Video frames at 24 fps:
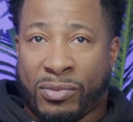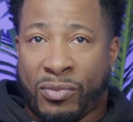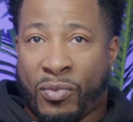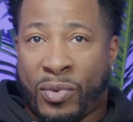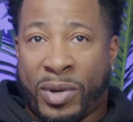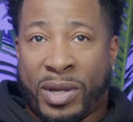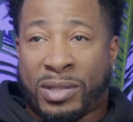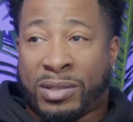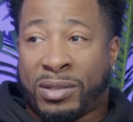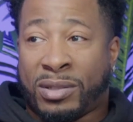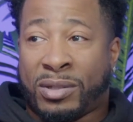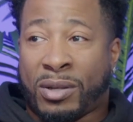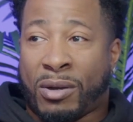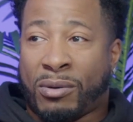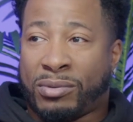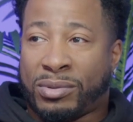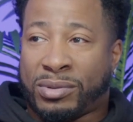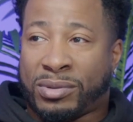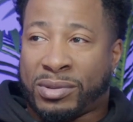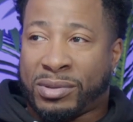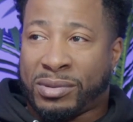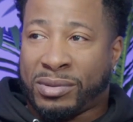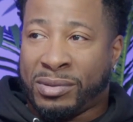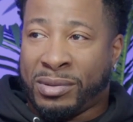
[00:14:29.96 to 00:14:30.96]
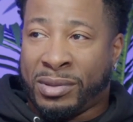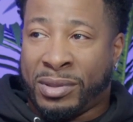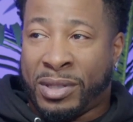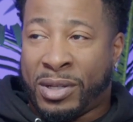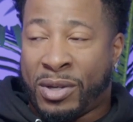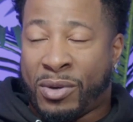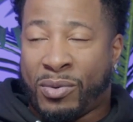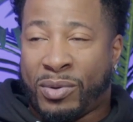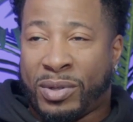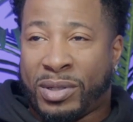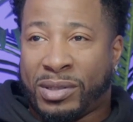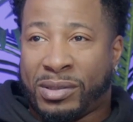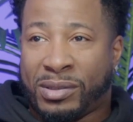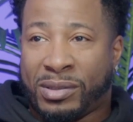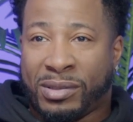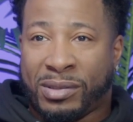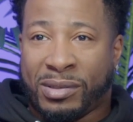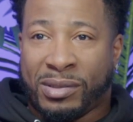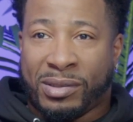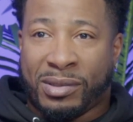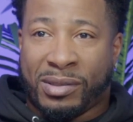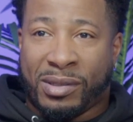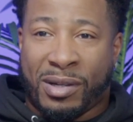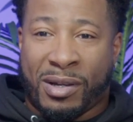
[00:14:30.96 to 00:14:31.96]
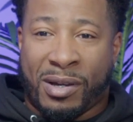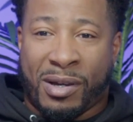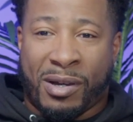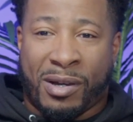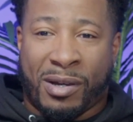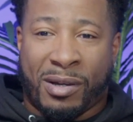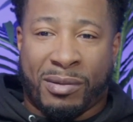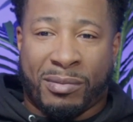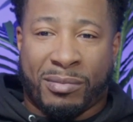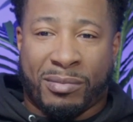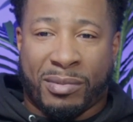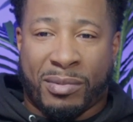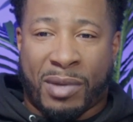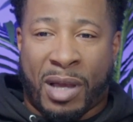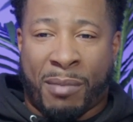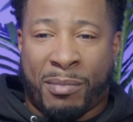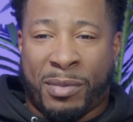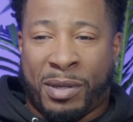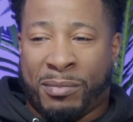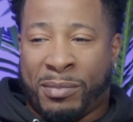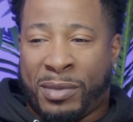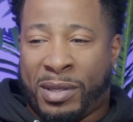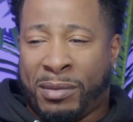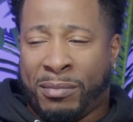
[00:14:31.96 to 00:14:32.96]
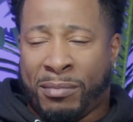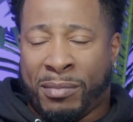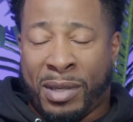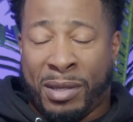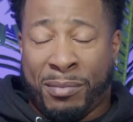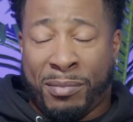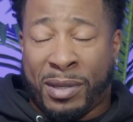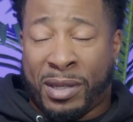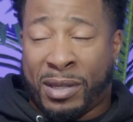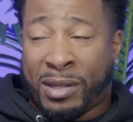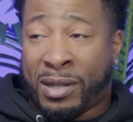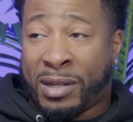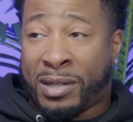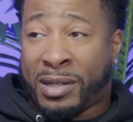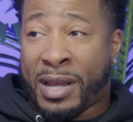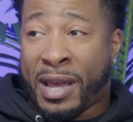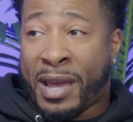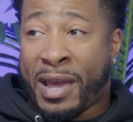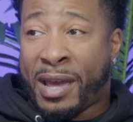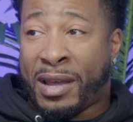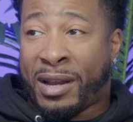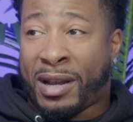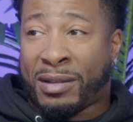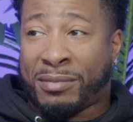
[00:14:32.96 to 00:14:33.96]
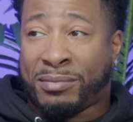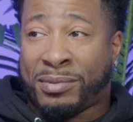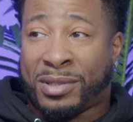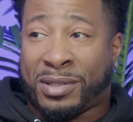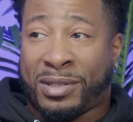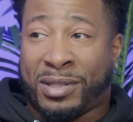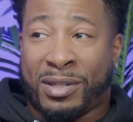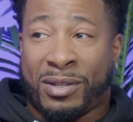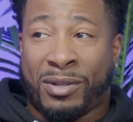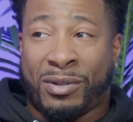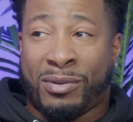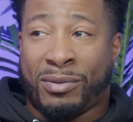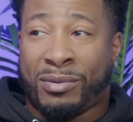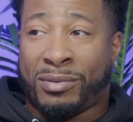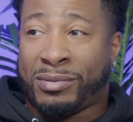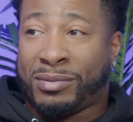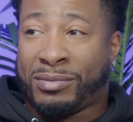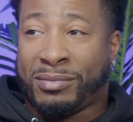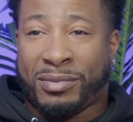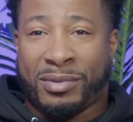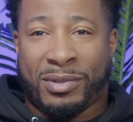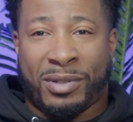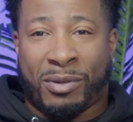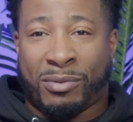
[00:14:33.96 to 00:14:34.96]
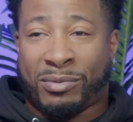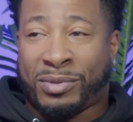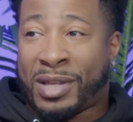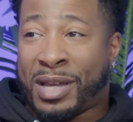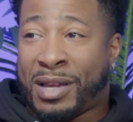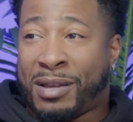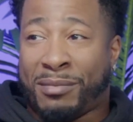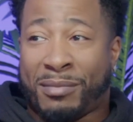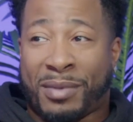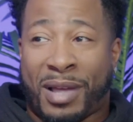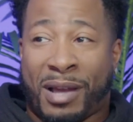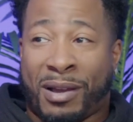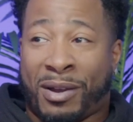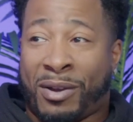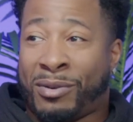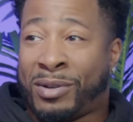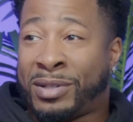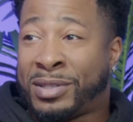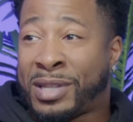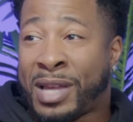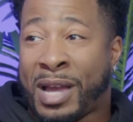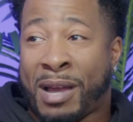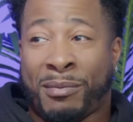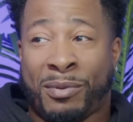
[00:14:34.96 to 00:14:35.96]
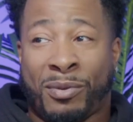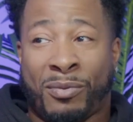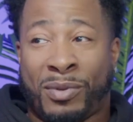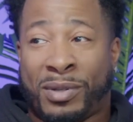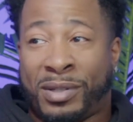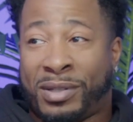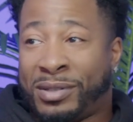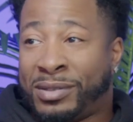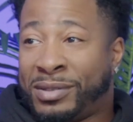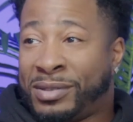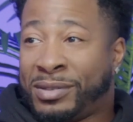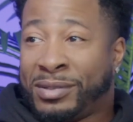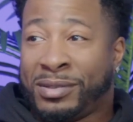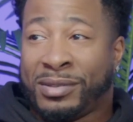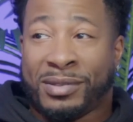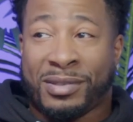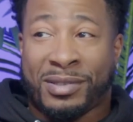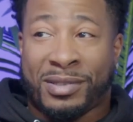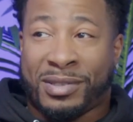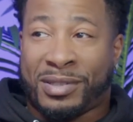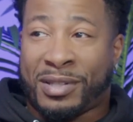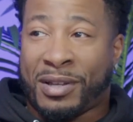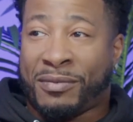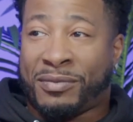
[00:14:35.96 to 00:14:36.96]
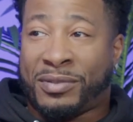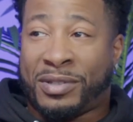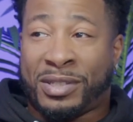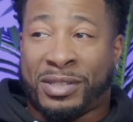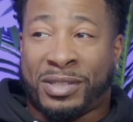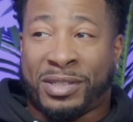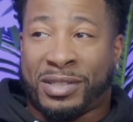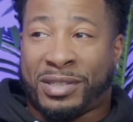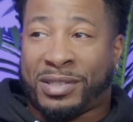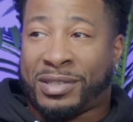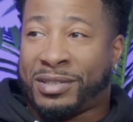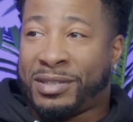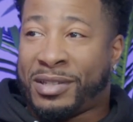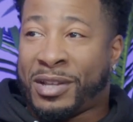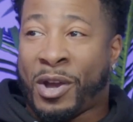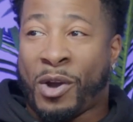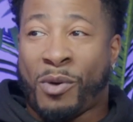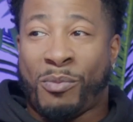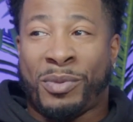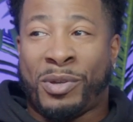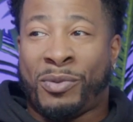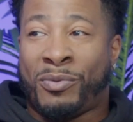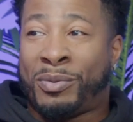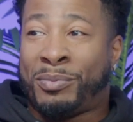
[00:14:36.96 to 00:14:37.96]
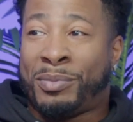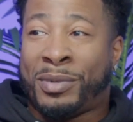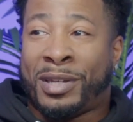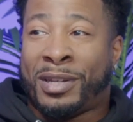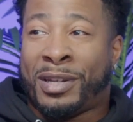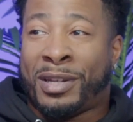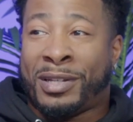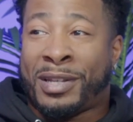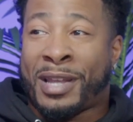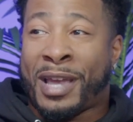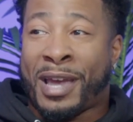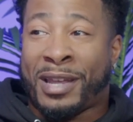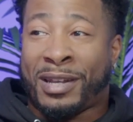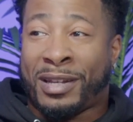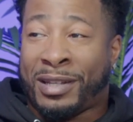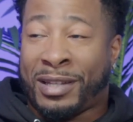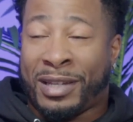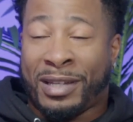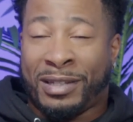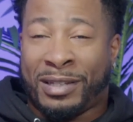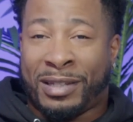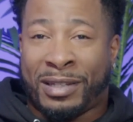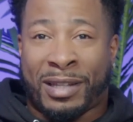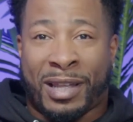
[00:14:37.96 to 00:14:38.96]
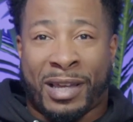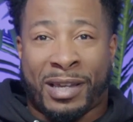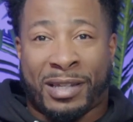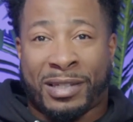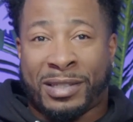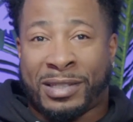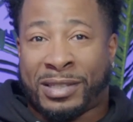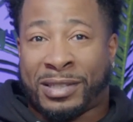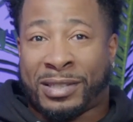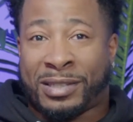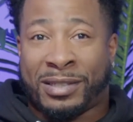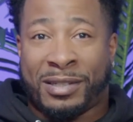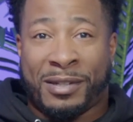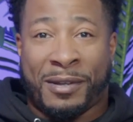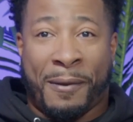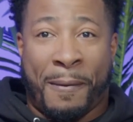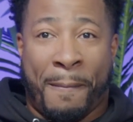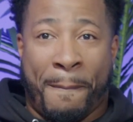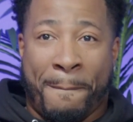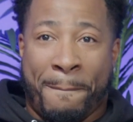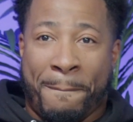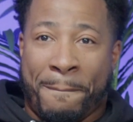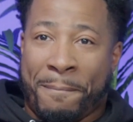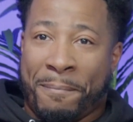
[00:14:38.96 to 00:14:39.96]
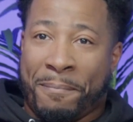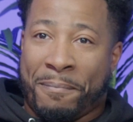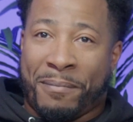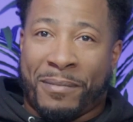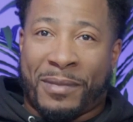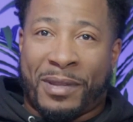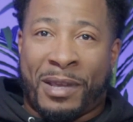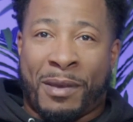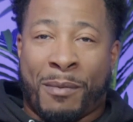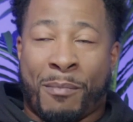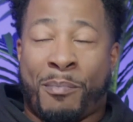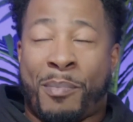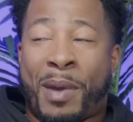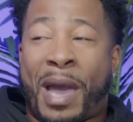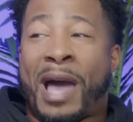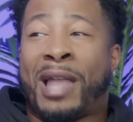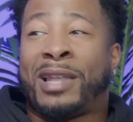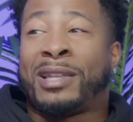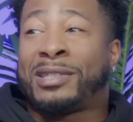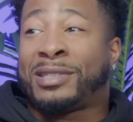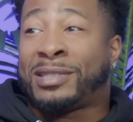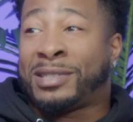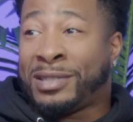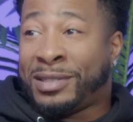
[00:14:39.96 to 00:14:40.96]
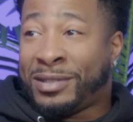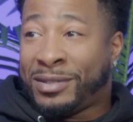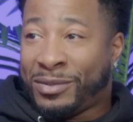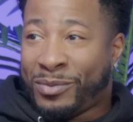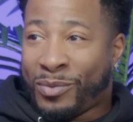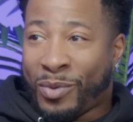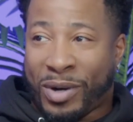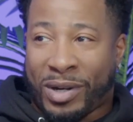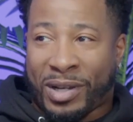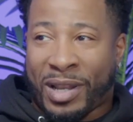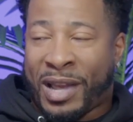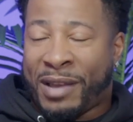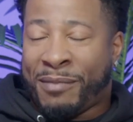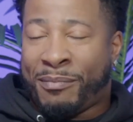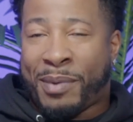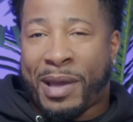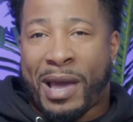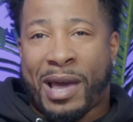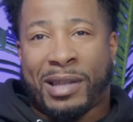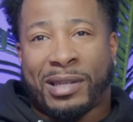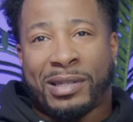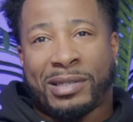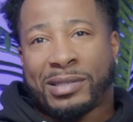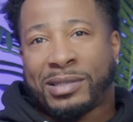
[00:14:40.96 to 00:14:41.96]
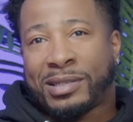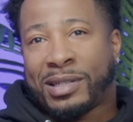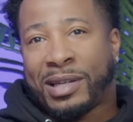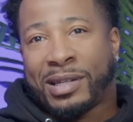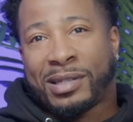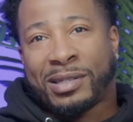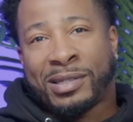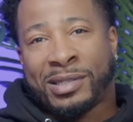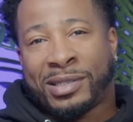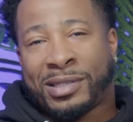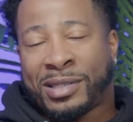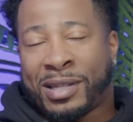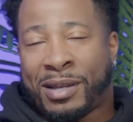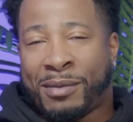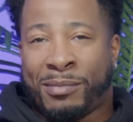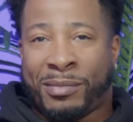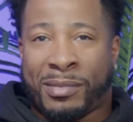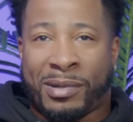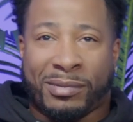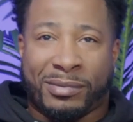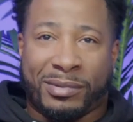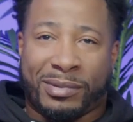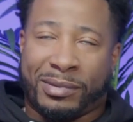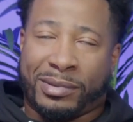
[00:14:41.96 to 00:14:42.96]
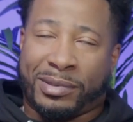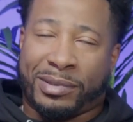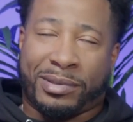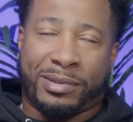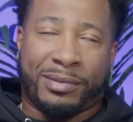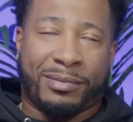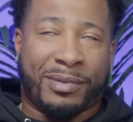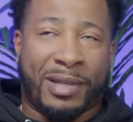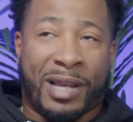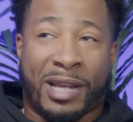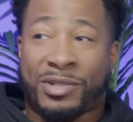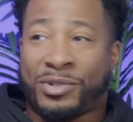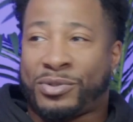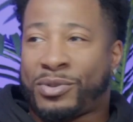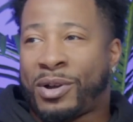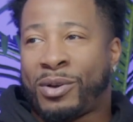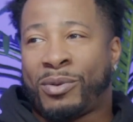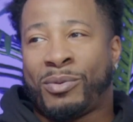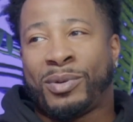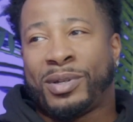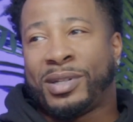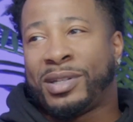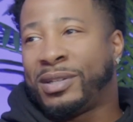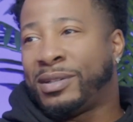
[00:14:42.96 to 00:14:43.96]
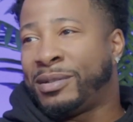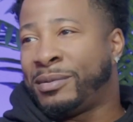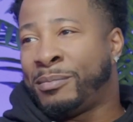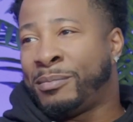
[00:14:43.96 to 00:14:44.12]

we as adults deal with. Yeah. Um, I mean, me, me being a dad, I'm still, you know, time I go to Tommy with mm-hmm. stuff to just help me with being a dad to Layla. Like it's imbalancing balancing work life balance. Like it's something that I struggle with it